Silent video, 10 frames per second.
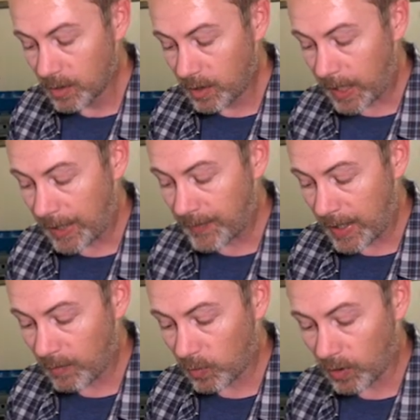and
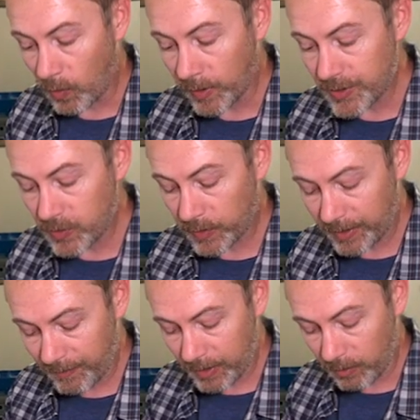then we're going to give
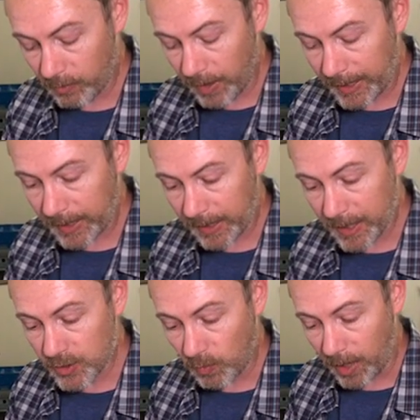it a rating as
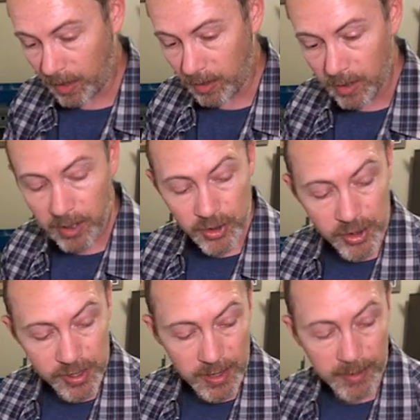well,
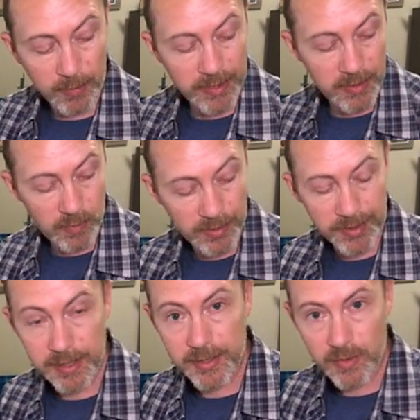just like we did with the
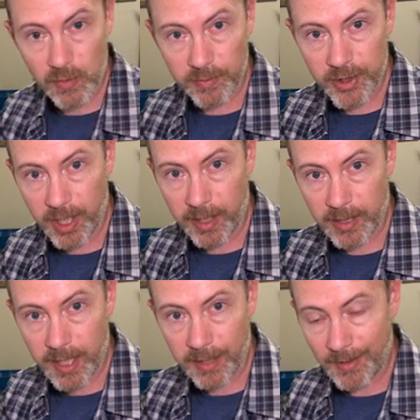Storm Giant
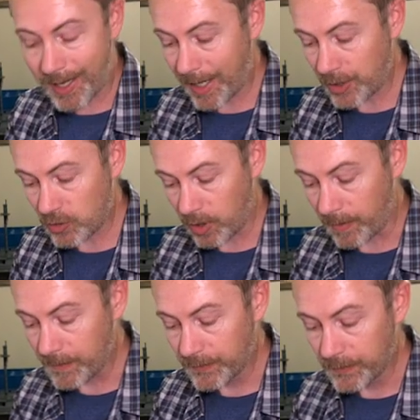and the Hydra.
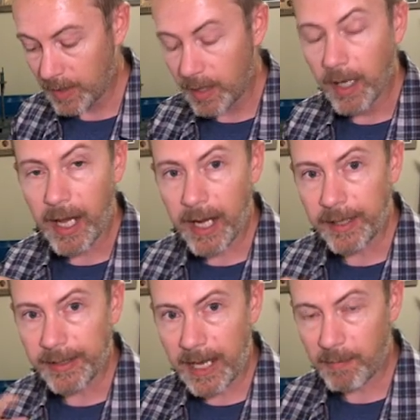And at
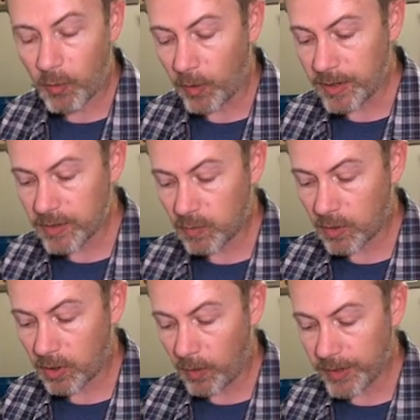that point, we're
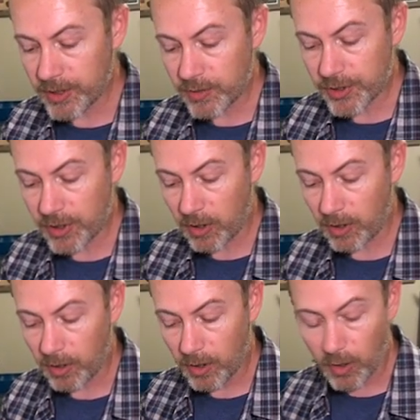going to start
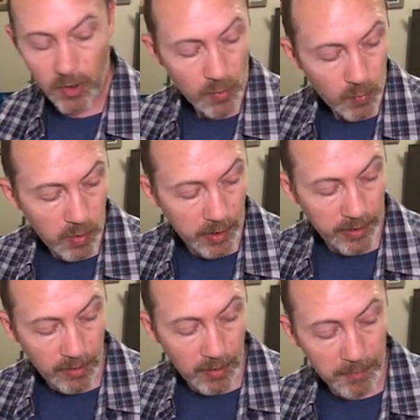working
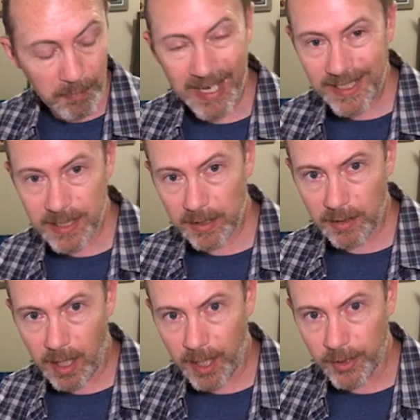on painting the
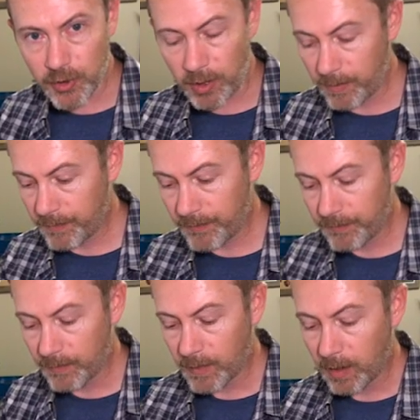Hydra
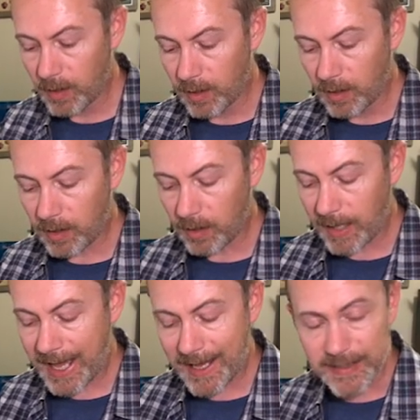
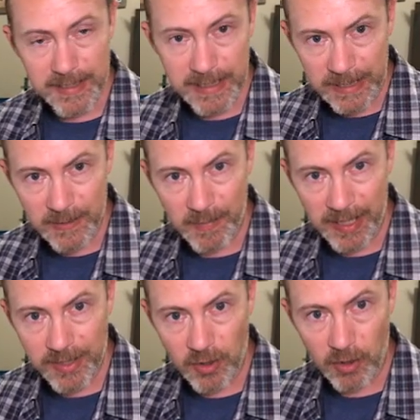as these
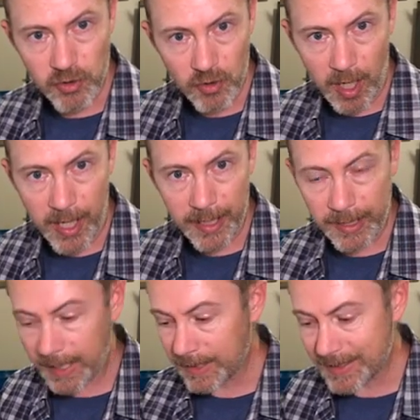bits are drying
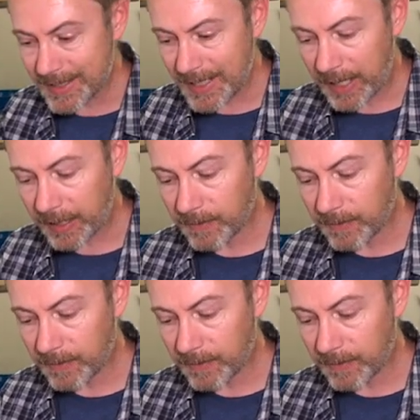and setting.